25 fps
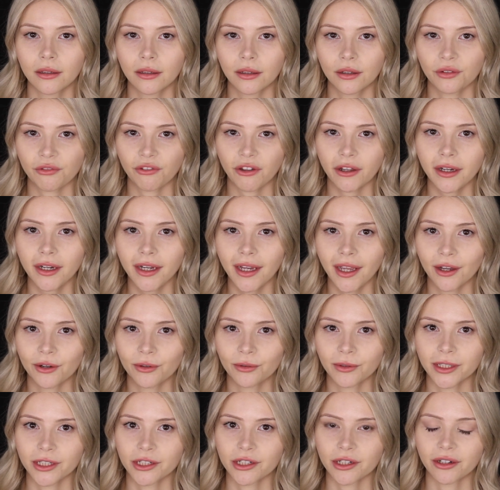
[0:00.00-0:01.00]
Funny how
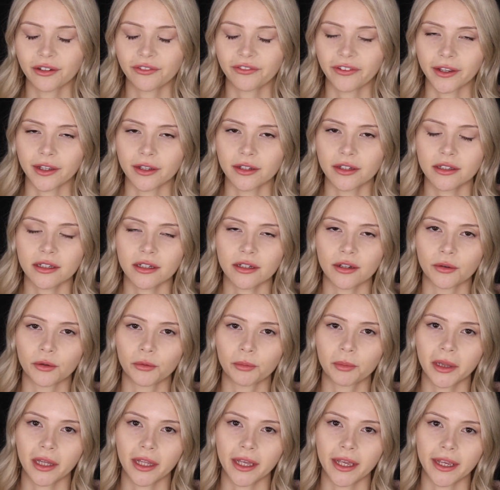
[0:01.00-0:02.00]
Richard fails to
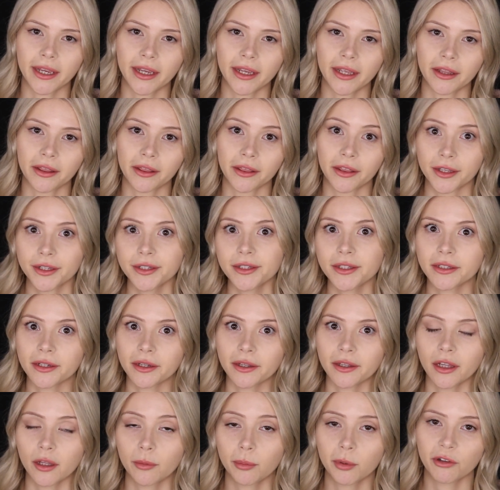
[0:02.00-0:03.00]
play this
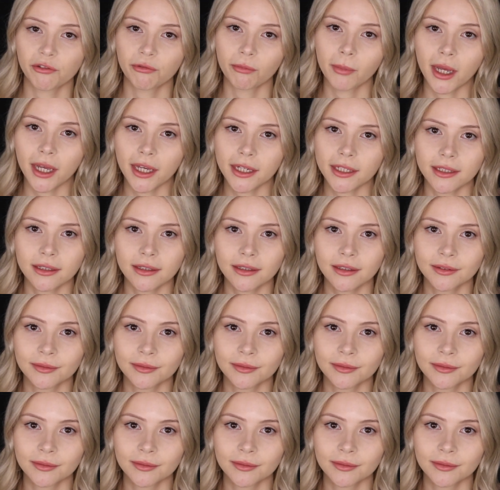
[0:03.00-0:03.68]
clip of mine.